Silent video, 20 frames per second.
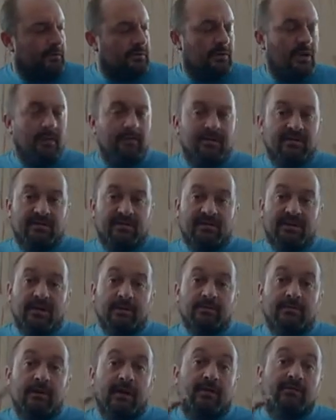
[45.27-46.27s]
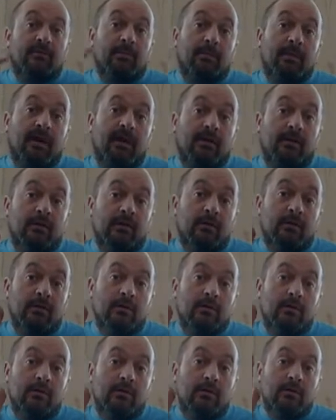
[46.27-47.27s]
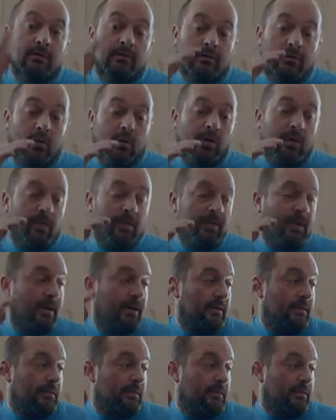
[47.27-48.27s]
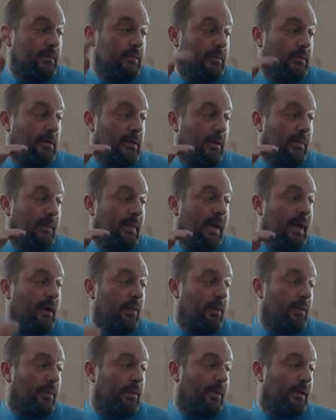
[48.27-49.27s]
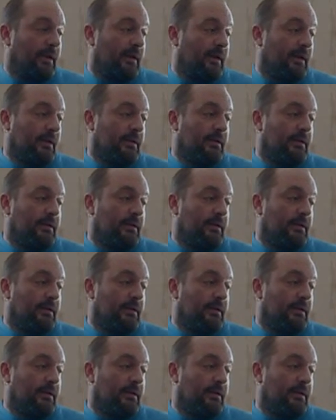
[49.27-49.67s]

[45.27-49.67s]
So that means the tips will have to bend quite a bit and come back quite a bit.